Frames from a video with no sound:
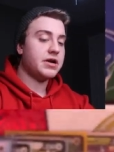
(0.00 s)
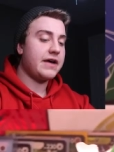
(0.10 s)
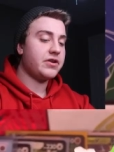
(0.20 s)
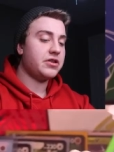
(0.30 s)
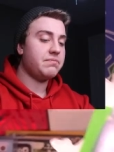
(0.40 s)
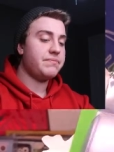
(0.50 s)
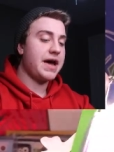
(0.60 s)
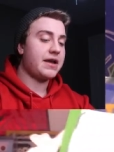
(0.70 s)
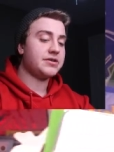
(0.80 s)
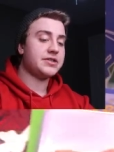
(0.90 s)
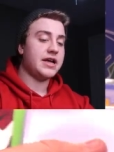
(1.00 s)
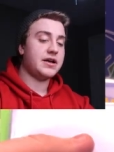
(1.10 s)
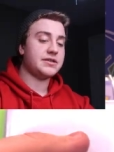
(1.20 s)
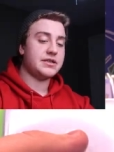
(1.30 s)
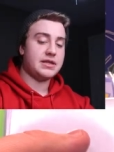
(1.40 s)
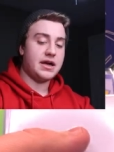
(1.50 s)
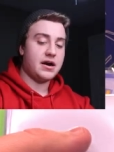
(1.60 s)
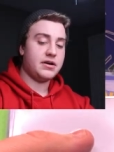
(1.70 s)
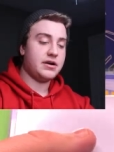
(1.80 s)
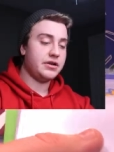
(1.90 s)
we're gonna have another battle styles in
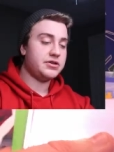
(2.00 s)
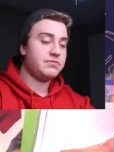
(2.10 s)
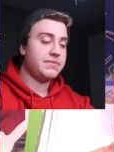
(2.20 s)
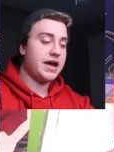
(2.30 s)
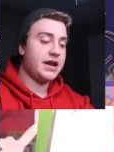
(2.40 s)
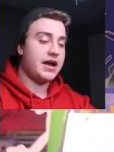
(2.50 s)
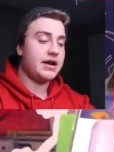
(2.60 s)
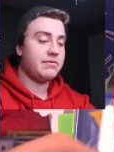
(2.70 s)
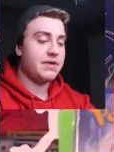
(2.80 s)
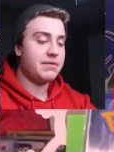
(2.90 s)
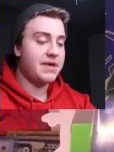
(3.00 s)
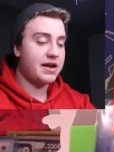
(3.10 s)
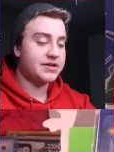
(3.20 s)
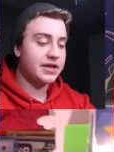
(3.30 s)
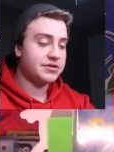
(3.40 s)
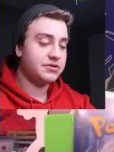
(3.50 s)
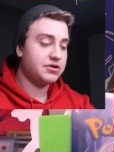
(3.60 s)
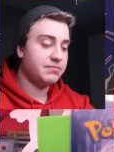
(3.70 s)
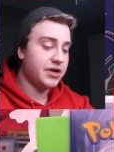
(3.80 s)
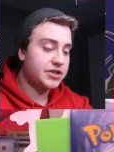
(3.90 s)
there. Not too bad. I don't mind battle styles too,
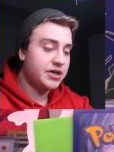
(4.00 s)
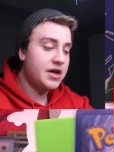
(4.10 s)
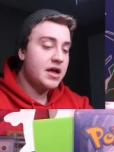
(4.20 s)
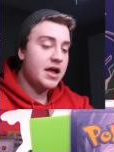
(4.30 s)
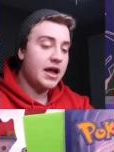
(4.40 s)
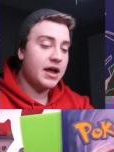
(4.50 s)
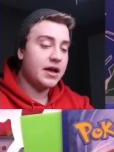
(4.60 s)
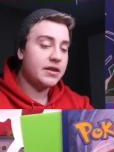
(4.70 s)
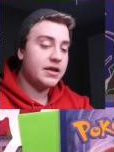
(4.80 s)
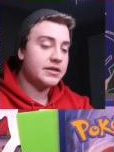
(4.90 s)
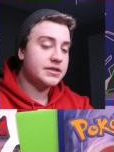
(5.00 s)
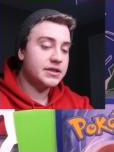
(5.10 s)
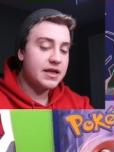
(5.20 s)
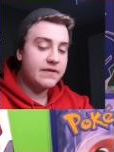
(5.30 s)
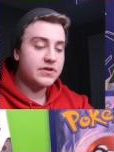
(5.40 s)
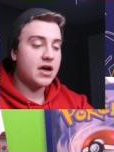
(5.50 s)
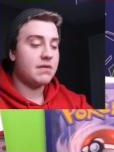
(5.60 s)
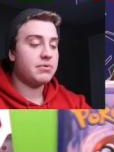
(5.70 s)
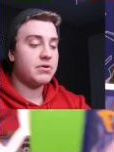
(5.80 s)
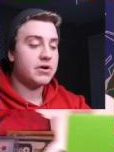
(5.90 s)
too much. And then a sleeve
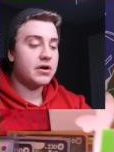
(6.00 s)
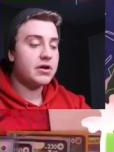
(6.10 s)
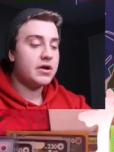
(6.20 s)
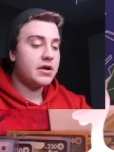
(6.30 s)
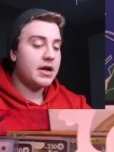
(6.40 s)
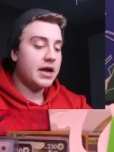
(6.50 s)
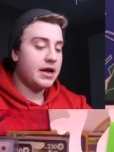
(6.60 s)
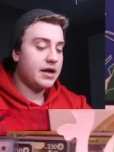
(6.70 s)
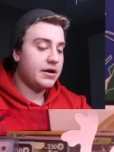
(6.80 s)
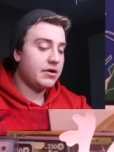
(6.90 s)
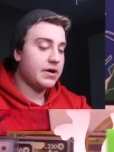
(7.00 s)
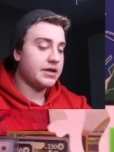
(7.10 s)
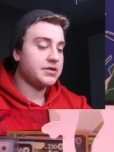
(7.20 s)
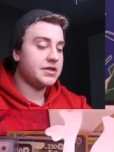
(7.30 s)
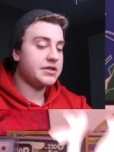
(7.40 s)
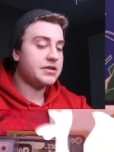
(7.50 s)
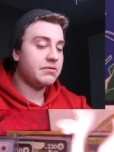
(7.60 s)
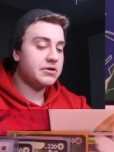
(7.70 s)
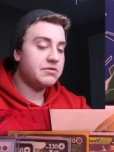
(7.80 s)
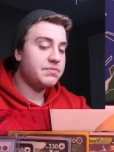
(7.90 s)
top loader. And okay, so this is
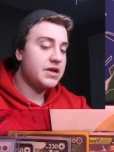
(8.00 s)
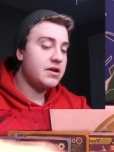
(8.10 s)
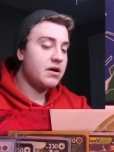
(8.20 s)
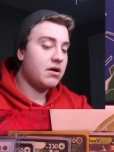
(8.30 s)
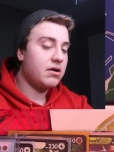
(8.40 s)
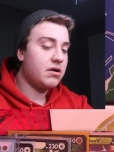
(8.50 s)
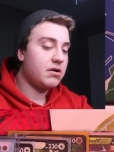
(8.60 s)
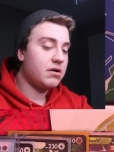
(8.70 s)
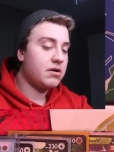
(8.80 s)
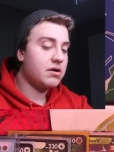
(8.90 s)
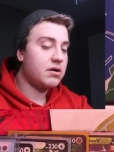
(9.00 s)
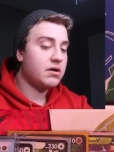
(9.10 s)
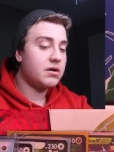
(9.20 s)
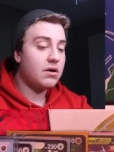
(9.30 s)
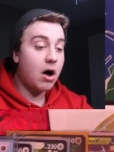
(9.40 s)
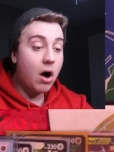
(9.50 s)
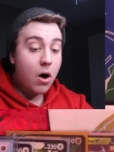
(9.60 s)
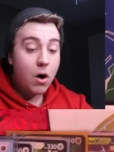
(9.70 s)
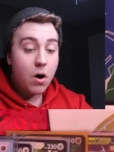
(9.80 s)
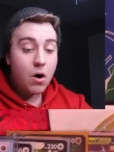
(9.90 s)
going to be our,
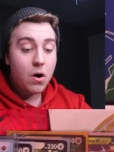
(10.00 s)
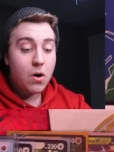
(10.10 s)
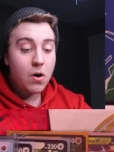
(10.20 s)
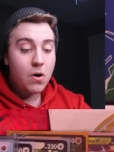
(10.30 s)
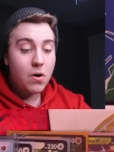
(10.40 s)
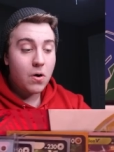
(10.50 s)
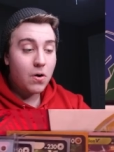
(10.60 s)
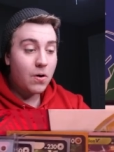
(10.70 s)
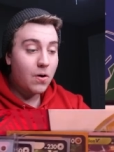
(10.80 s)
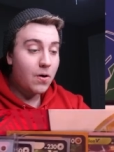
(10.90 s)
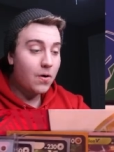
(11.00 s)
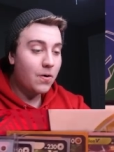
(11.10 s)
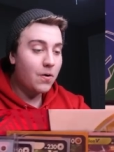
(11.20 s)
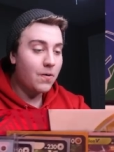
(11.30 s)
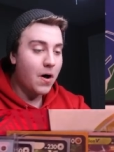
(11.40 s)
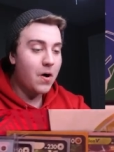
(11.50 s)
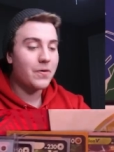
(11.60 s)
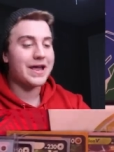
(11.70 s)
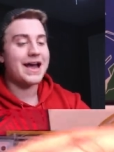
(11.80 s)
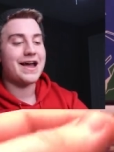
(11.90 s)
oh,
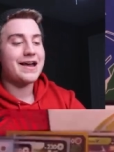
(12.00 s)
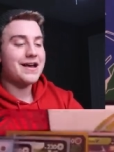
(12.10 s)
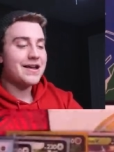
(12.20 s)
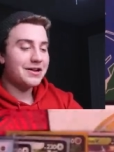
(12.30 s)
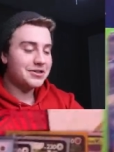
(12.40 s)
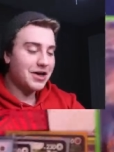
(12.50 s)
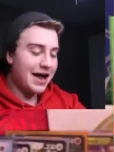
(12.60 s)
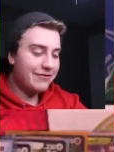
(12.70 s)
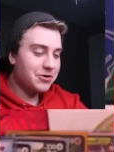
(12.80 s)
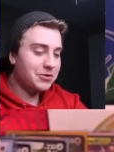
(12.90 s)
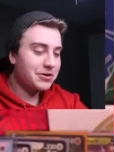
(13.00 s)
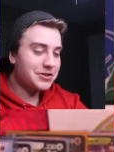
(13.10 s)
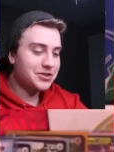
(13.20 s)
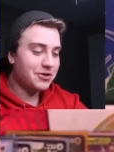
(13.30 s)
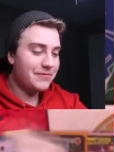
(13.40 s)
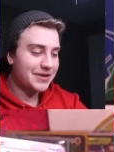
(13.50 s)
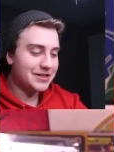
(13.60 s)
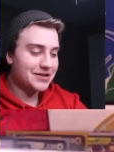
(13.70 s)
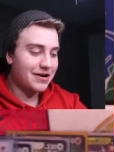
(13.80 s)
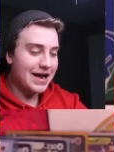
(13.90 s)
okay. There's a, I have a cool little story about
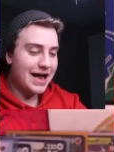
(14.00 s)
this card